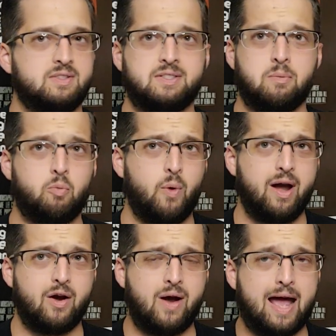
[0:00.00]
some
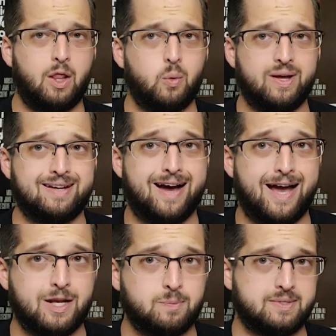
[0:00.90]
rare Halloween
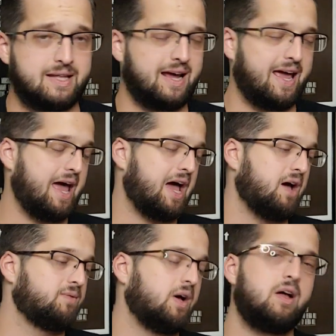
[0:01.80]
items that I
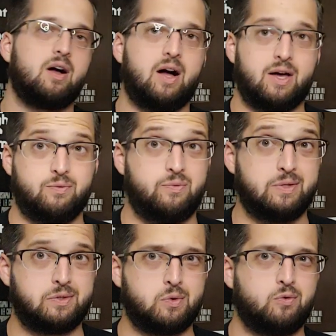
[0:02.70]
have on
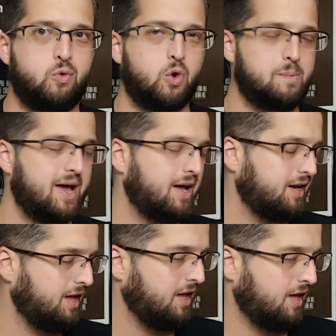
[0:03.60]
physical
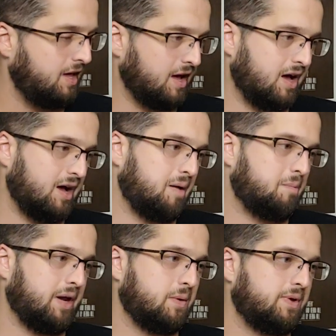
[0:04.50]
format.
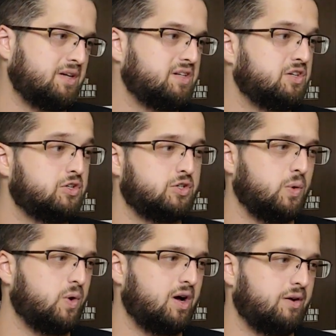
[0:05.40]
But I wanted to just
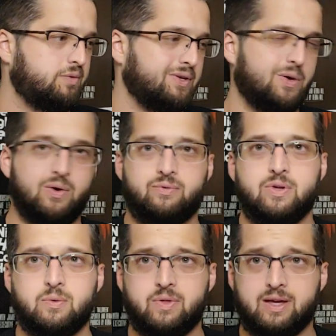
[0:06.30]
show off, you know, a
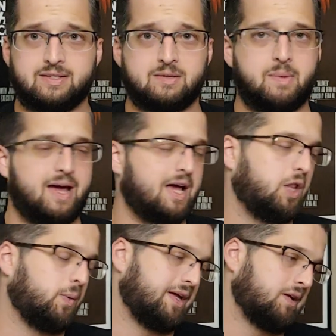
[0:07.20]
few things in my
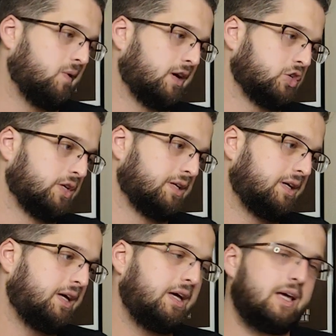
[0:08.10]
Halloween
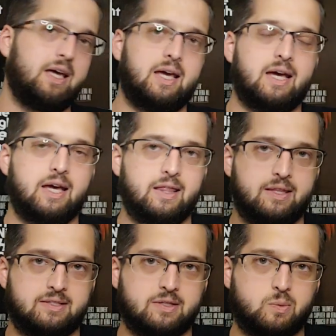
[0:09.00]
collection.
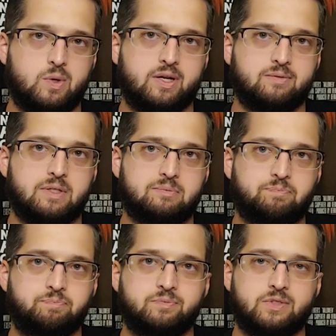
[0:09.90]
And this is one of
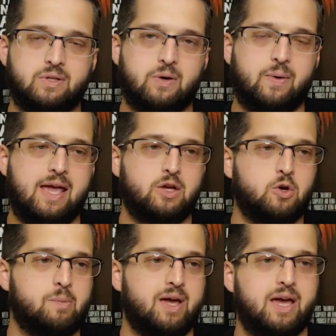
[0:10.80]
them. So
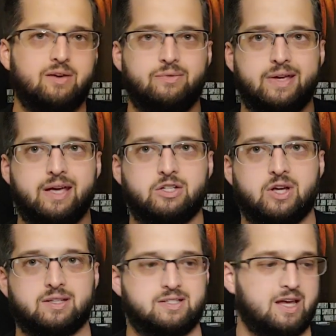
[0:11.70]
Anchor Bay
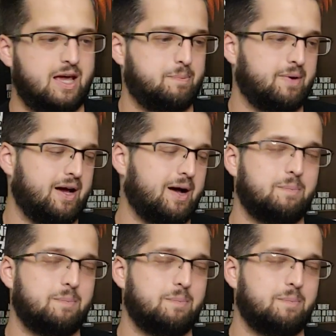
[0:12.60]
VHS tape.